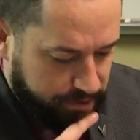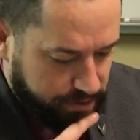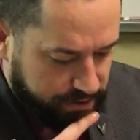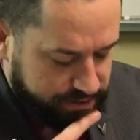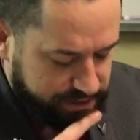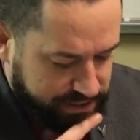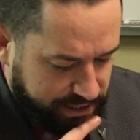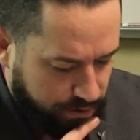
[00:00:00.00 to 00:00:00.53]

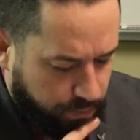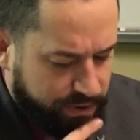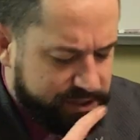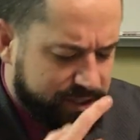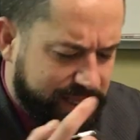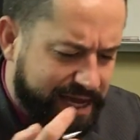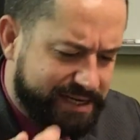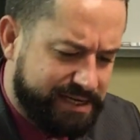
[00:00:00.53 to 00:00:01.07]
Let's see here. When's
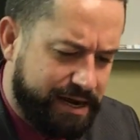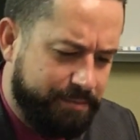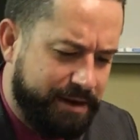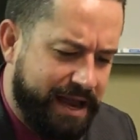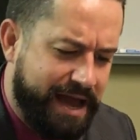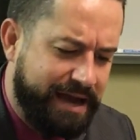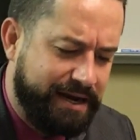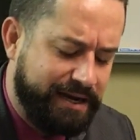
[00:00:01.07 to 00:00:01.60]
the last time
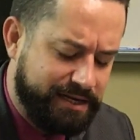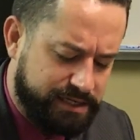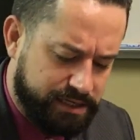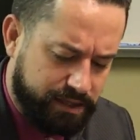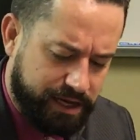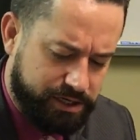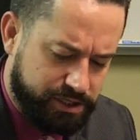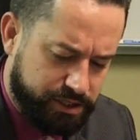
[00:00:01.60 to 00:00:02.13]
you added
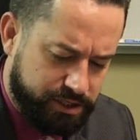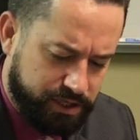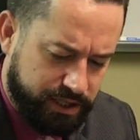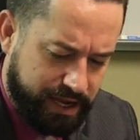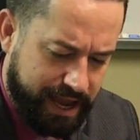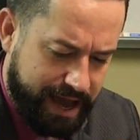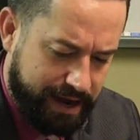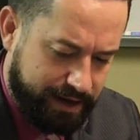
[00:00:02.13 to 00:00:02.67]
insulation to
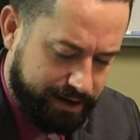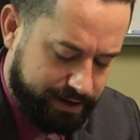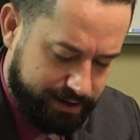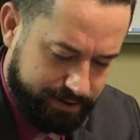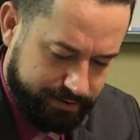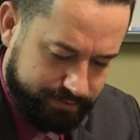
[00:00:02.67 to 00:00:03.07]
the attic?